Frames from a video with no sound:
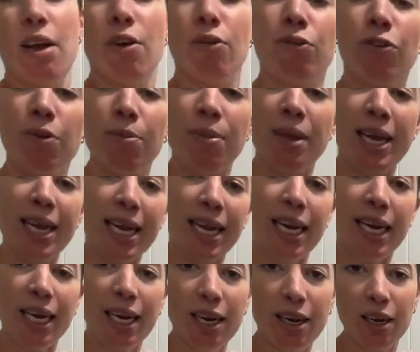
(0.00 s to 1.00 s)
from
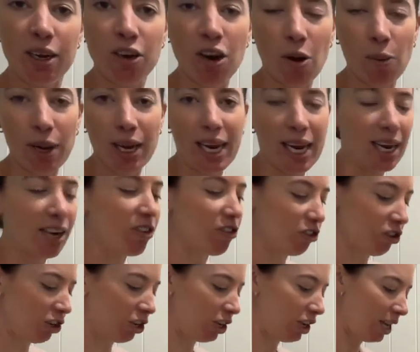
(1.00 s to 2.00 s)
here, going
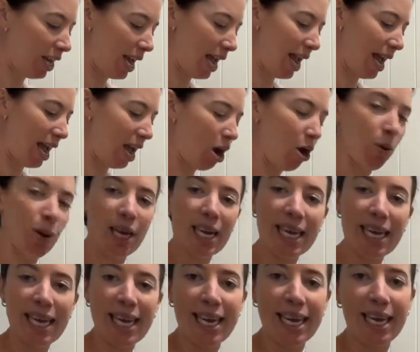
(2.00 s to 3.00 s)
into our
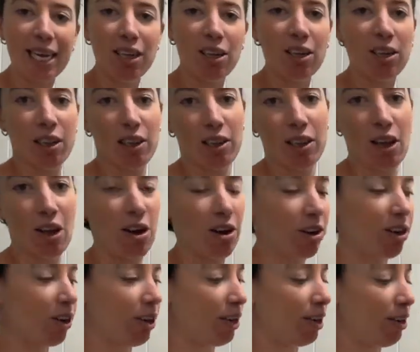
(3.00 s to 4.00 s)
heel
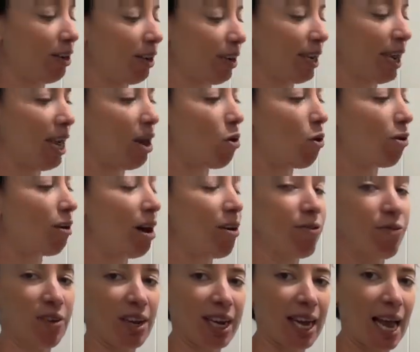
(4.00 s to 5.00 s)
lock, okay, or our
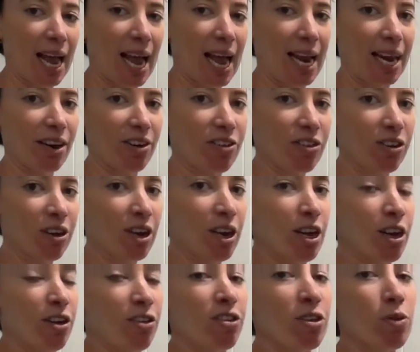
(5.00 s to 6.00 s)
figure 8.
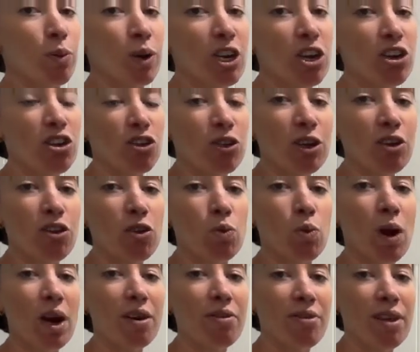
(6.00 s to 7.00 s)
So we usually do
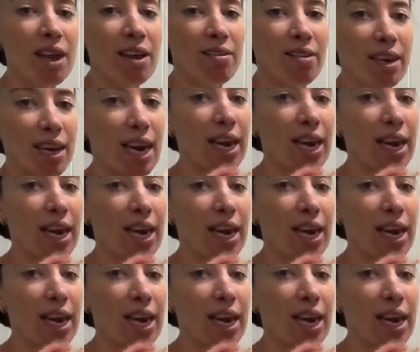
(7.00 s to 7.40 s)
1 of these in